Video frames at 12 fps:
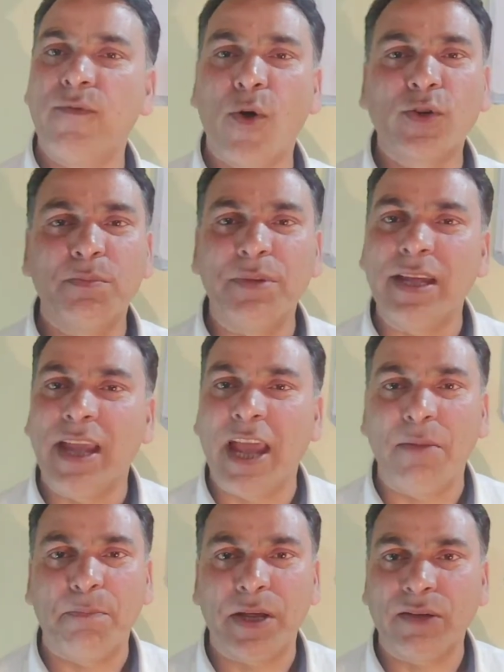they won't
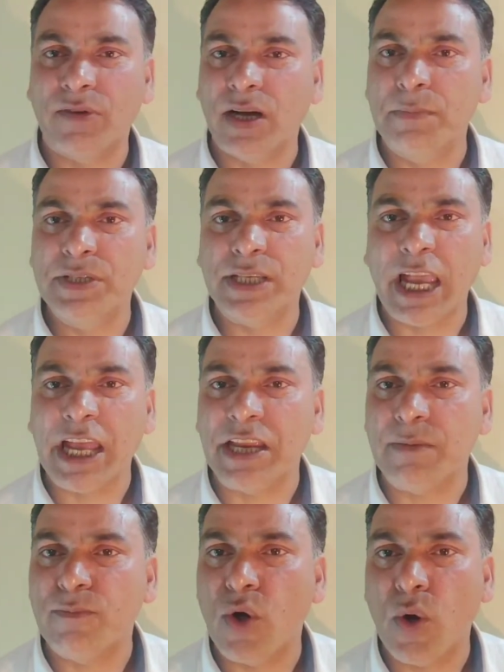be helping
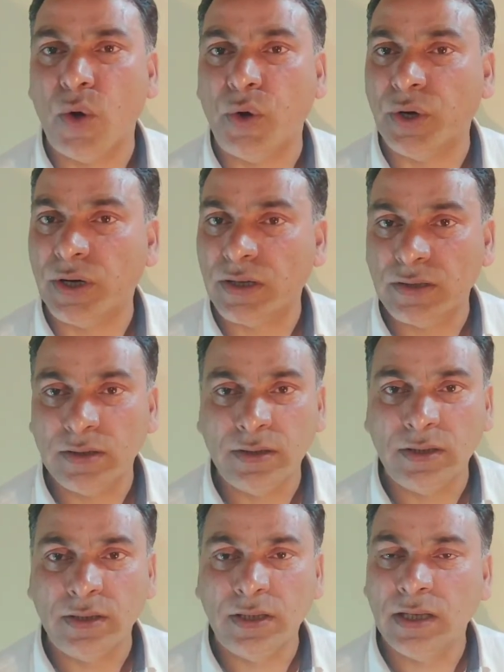verbs anymore.
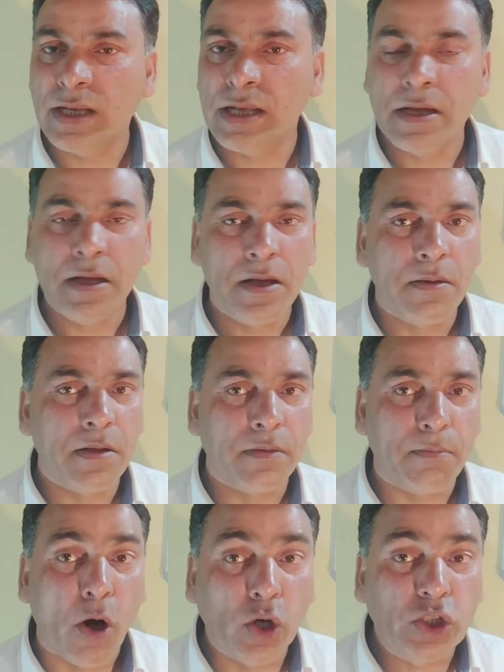
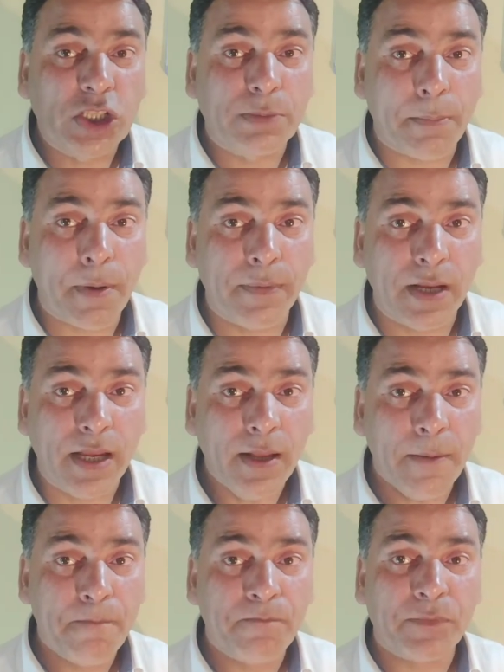Most
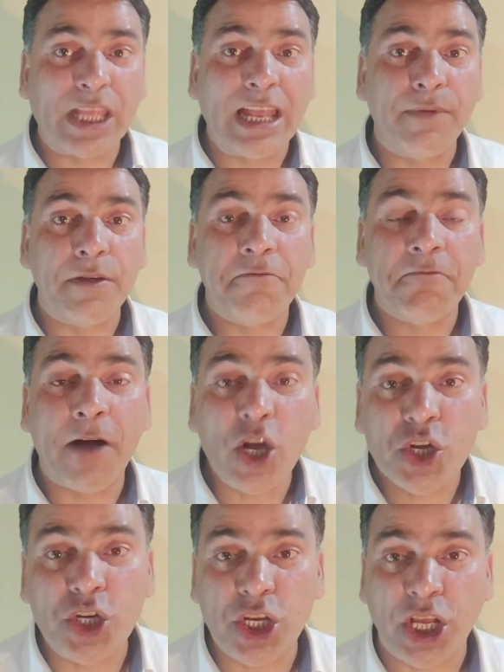probably, they'll be
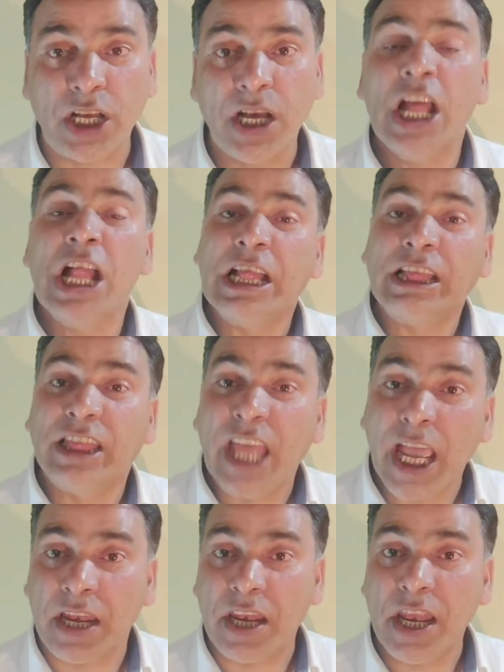functioning
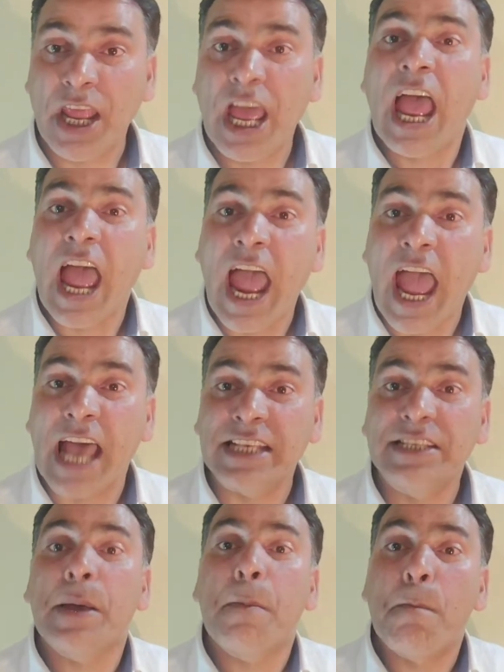then
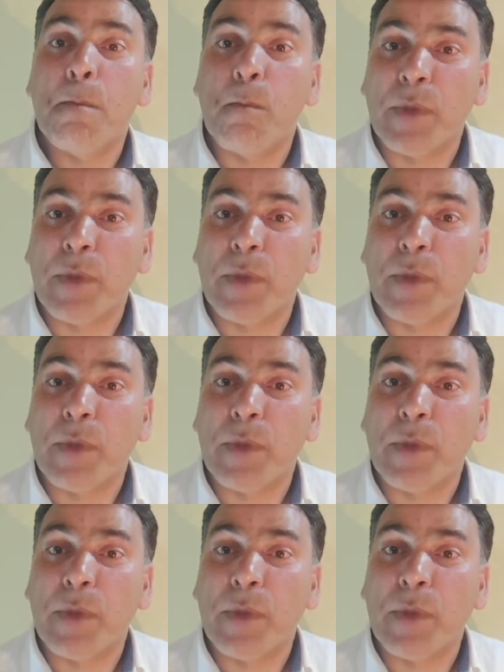as